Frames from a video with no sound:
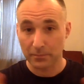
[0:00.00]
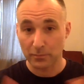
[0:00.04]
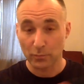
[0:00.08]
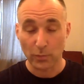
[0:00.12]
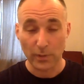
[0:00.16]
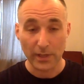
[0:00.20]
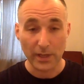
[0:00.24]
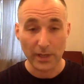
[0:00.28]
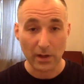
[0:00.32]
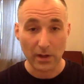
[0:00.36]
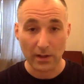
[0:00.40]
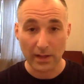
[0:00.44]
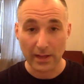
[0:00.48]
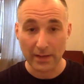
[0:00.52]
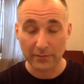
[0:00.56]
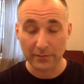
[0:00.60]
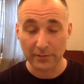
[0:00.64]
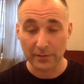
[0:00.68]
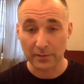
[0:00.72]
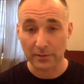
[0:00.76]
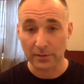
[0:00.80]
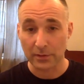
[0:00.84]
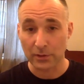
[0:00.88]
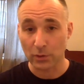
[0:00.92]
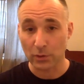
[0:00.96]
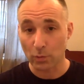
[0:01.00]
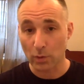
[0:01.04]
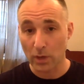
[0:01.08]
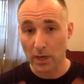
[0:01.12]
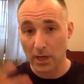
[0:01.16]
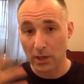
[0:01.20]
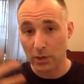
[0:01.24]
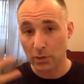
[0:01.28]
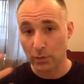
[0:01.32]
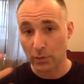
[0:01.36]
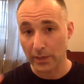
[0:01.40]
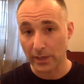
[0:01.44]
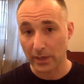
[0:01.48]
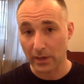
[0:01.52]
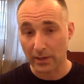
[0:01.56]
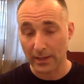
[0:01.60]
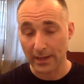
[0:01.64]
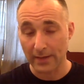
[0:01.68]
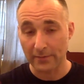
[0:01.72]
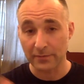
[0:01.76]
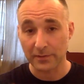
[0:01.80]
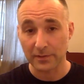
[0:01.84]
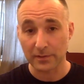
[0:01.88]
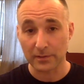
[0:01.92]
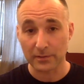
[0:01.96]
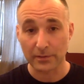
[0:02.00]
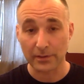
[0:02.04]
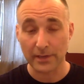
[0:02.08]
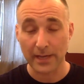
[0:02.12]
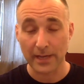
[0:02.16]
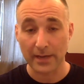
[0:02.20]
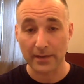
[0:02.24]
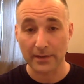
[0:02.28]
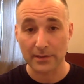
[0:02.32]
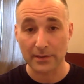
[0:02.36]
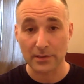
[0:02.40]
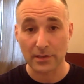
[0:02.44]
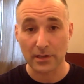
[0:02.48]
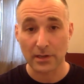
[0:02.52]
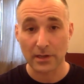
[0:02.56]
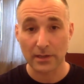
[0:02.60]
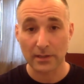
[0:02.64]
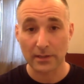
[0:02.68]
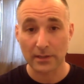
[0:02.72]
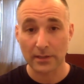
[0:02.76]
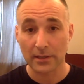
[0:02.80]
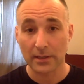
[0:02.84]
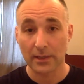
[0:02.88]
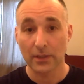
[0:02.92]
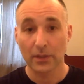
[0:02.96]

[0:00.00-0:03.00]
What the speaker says: We all have to learn to walk. We all have to learn how to talk.